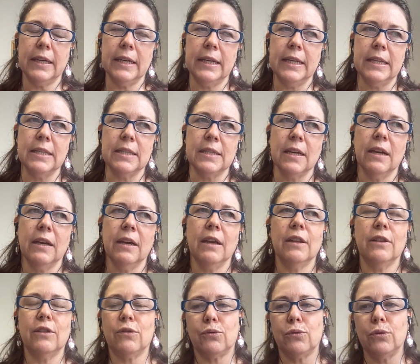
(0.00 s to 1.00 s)
is
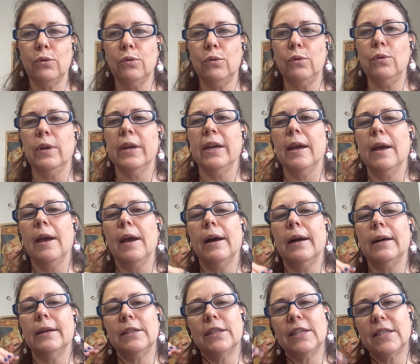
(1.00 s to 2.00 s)
through
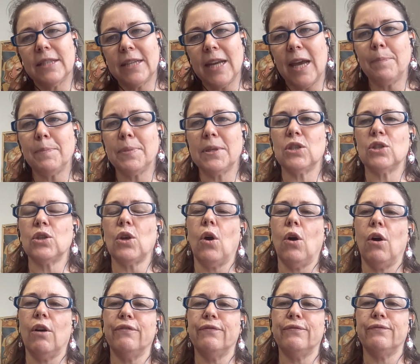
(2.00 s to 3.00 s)
steps
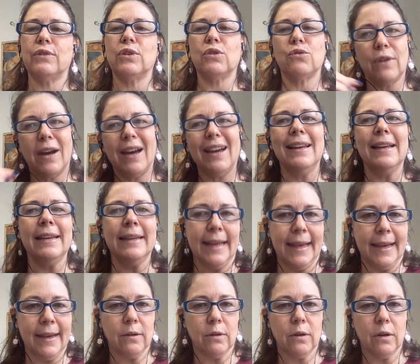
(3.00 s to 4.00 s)
of trial and
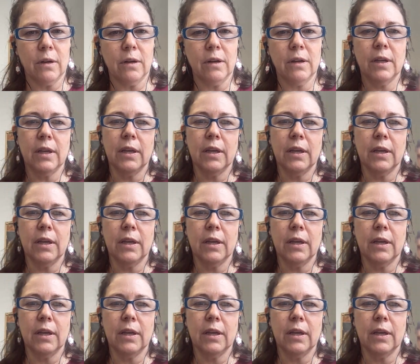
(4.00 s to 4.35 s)
error.